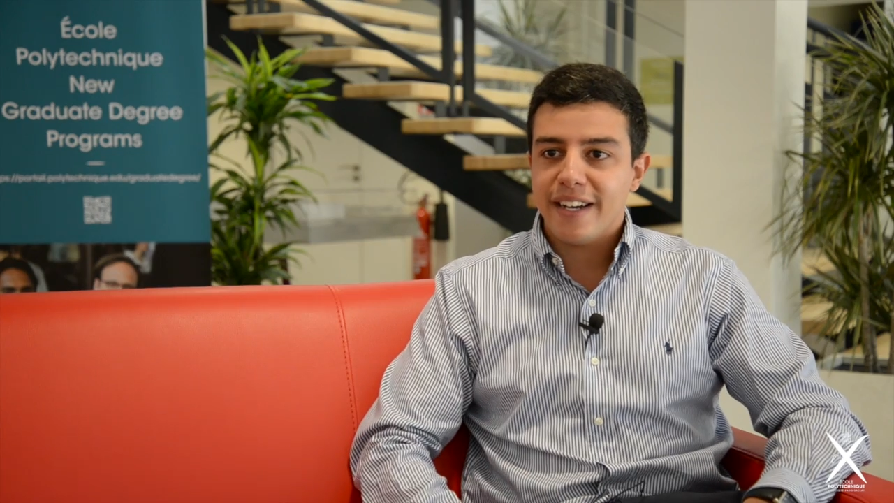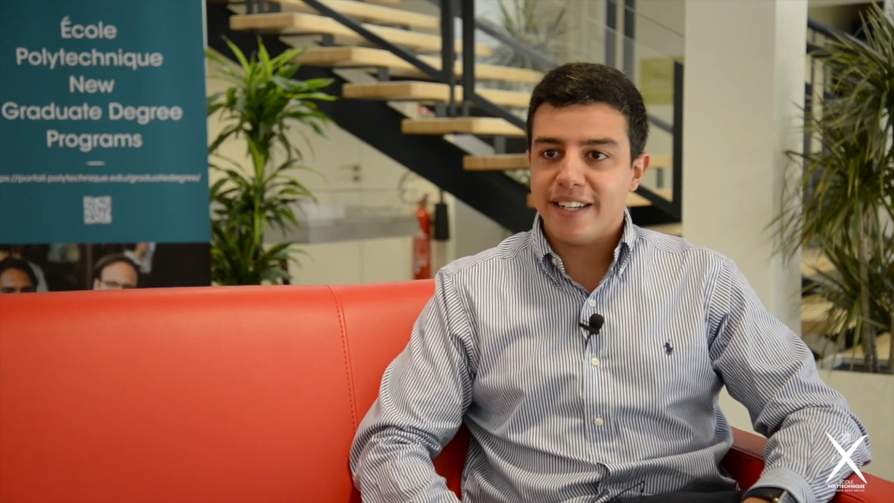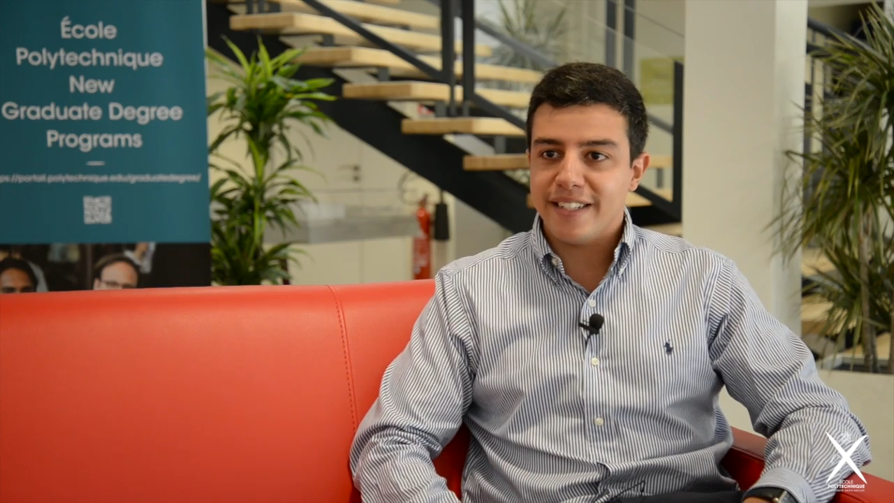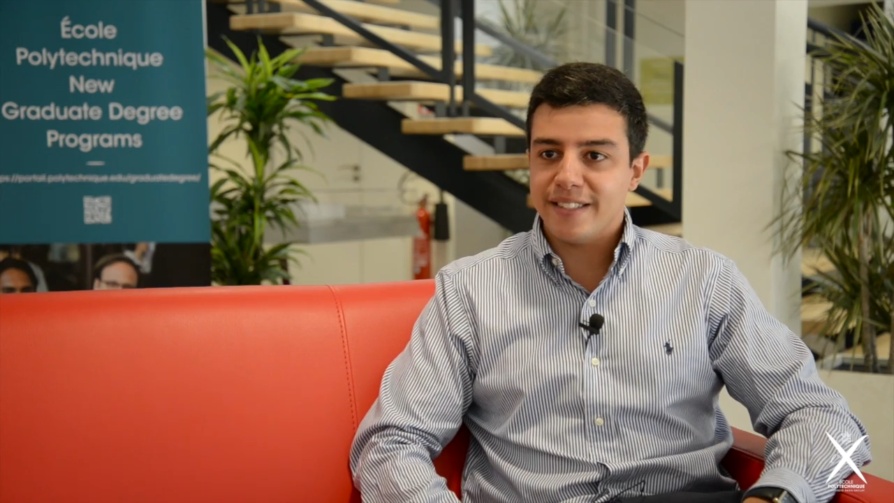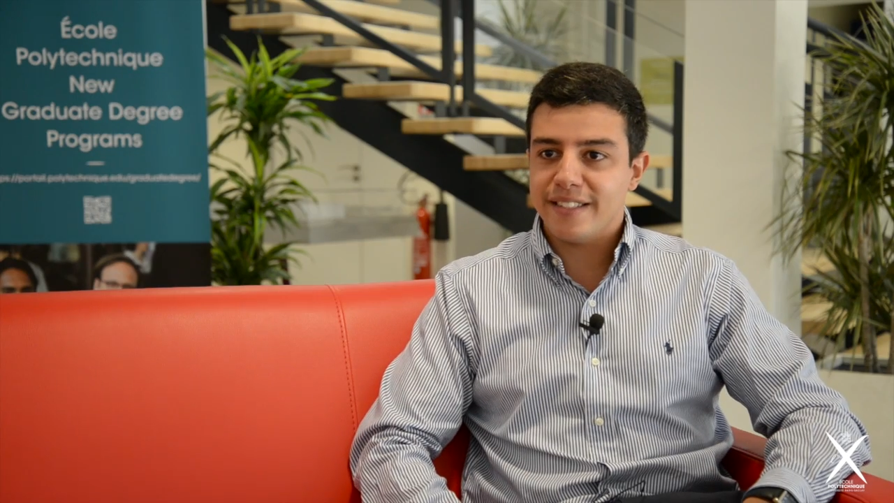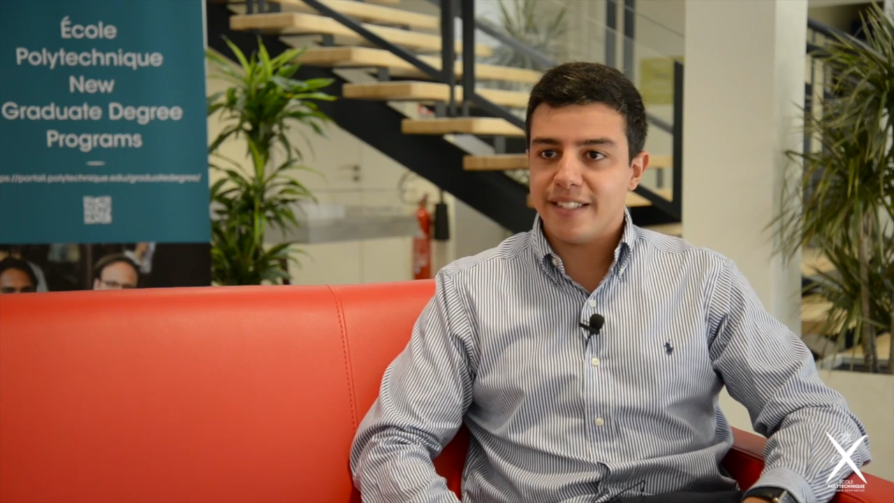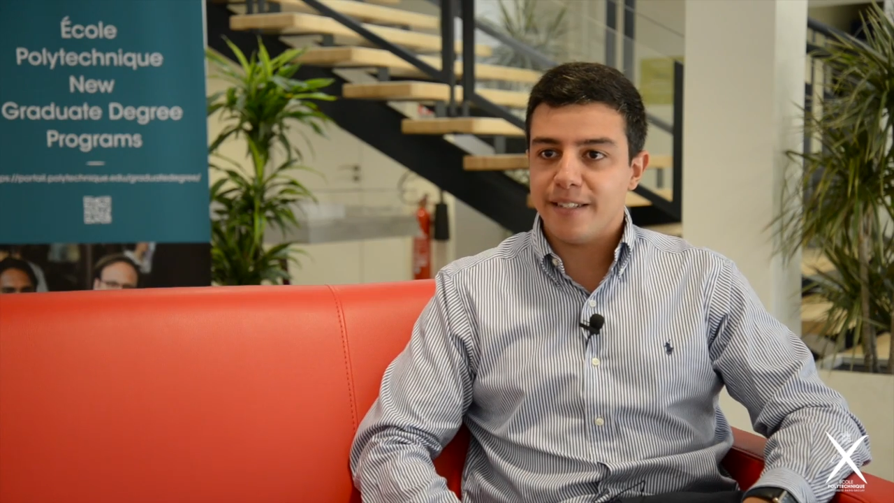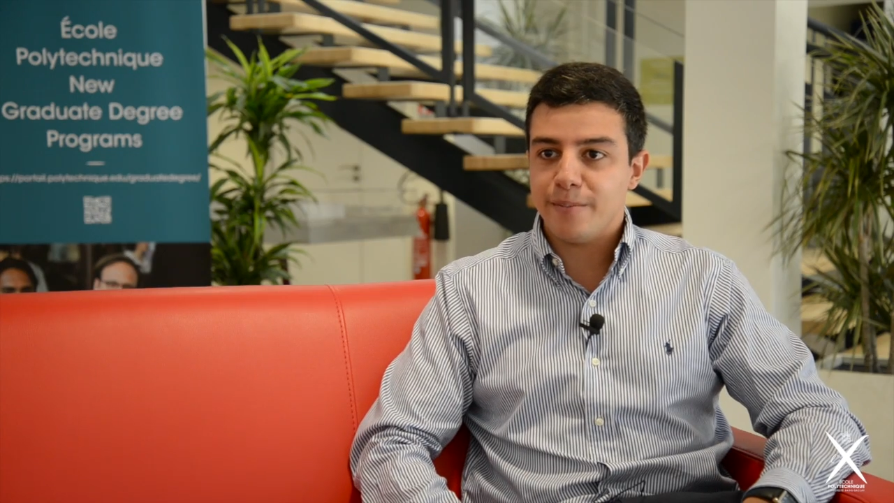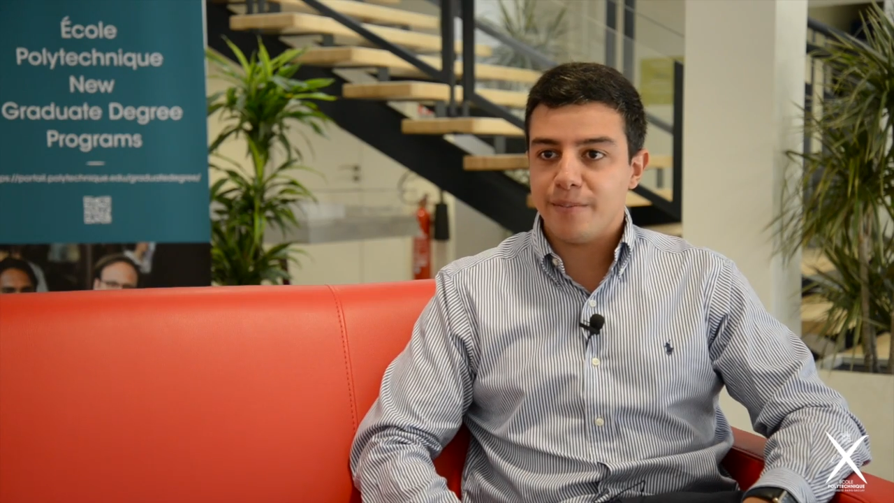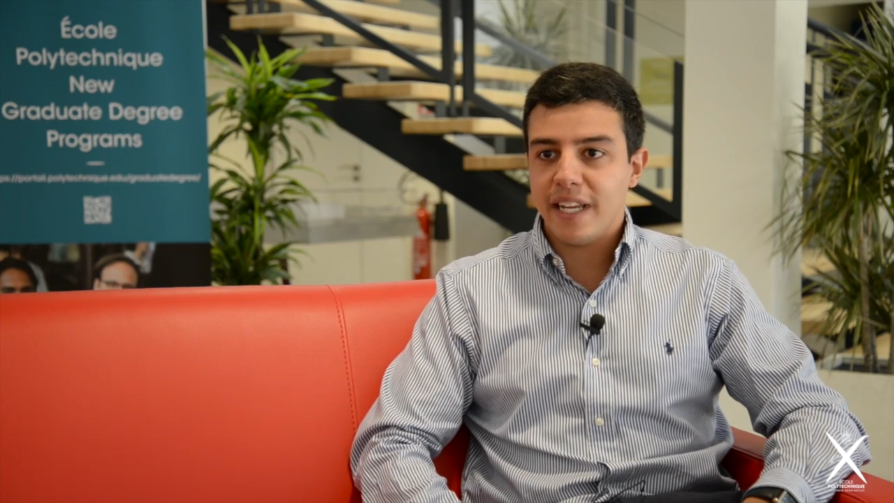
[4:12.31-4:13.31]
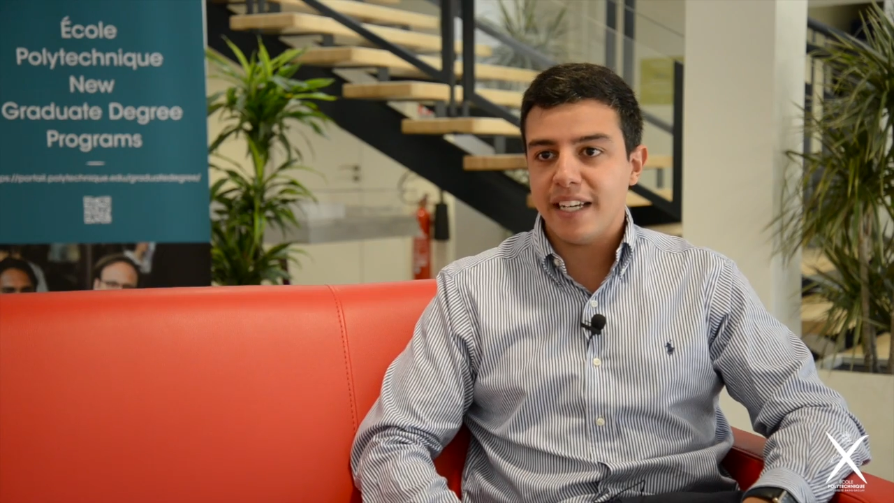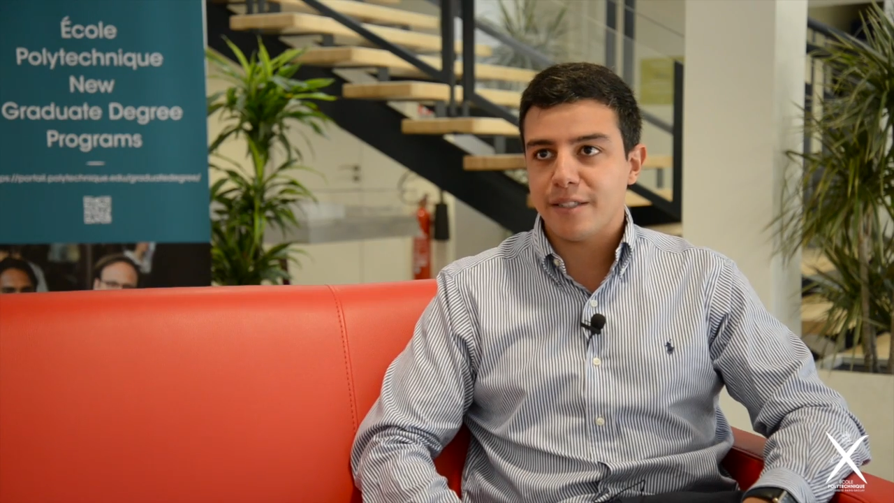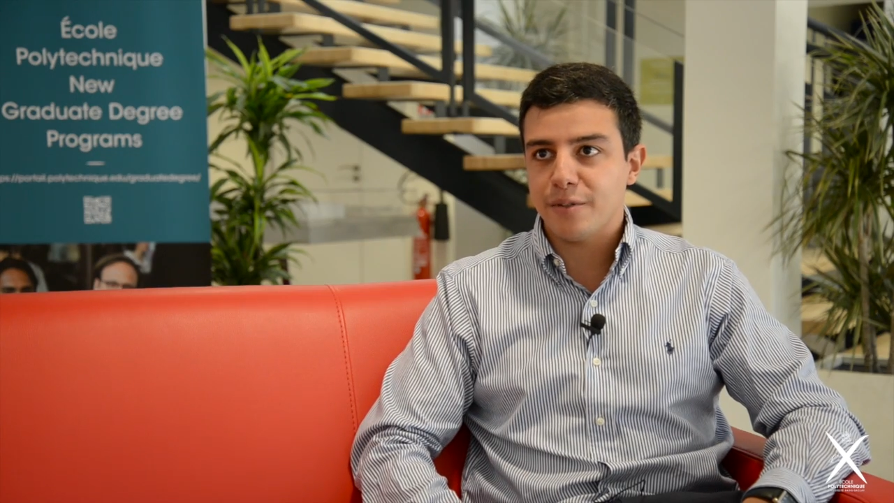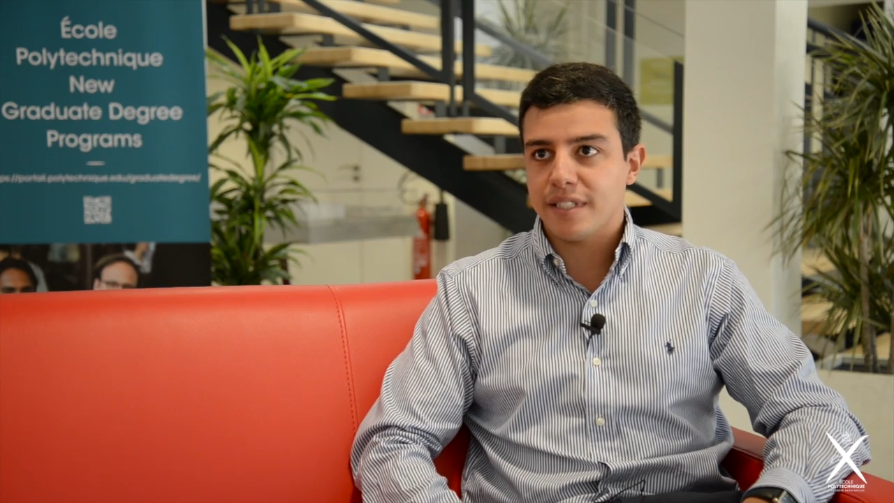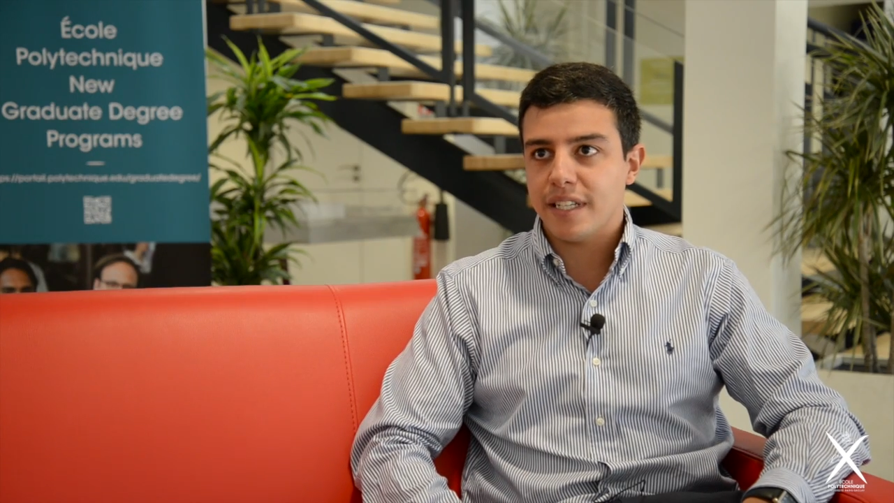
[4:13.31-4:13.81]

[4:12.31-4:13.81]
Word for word: And uh, last I would